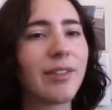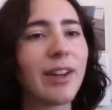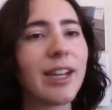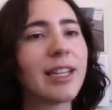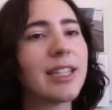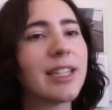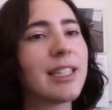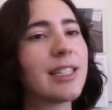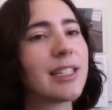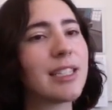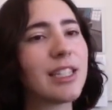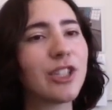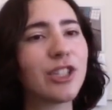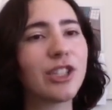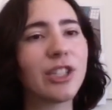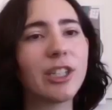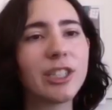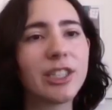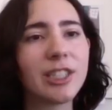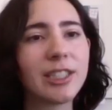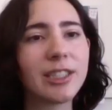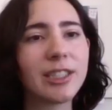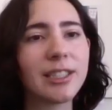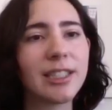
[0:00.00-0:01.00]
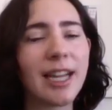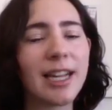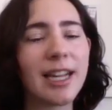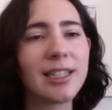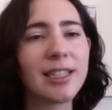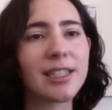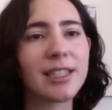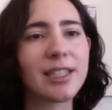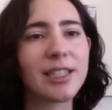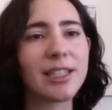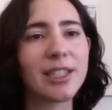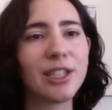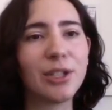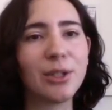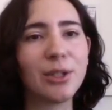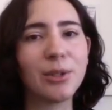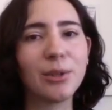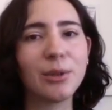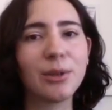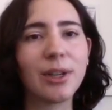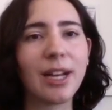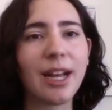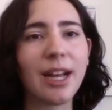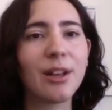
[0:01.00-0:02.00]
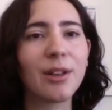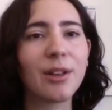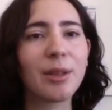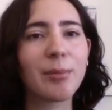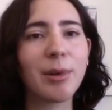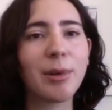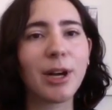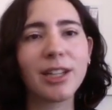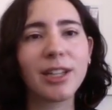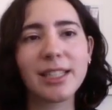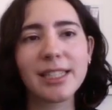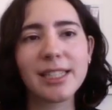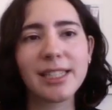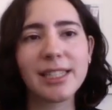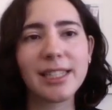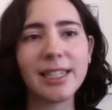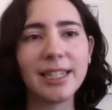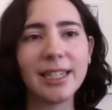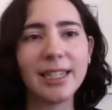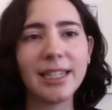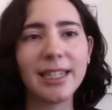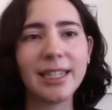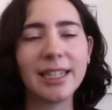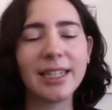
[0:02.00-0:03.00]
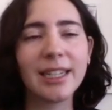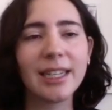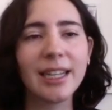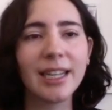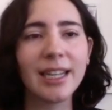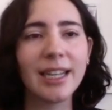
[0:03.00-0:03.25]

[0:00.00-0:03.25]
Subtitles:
violence and shelter lens to health policy